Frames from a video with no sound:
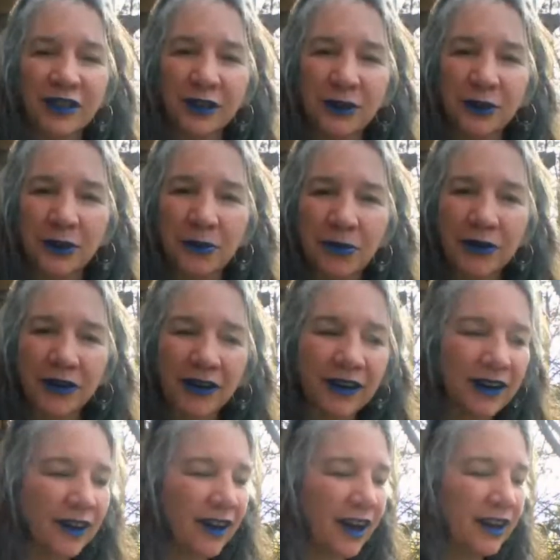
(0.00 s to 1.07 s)
Really cool
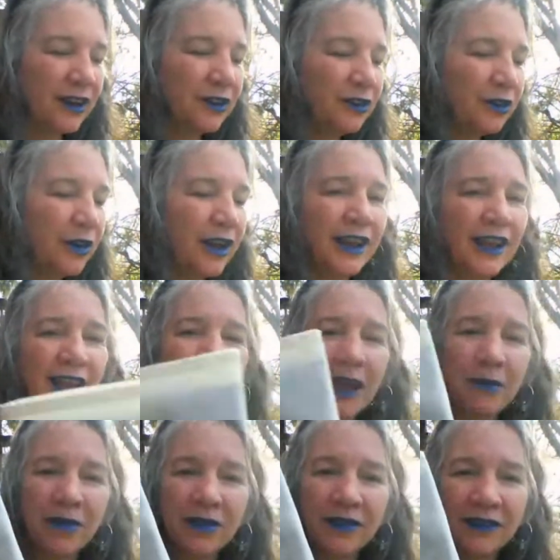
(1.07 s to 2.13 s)
book. I enjoy it. It
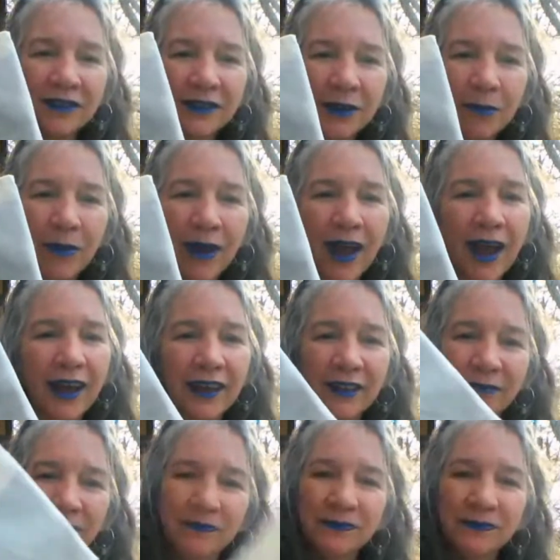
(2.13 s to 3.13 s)
came in this little bag.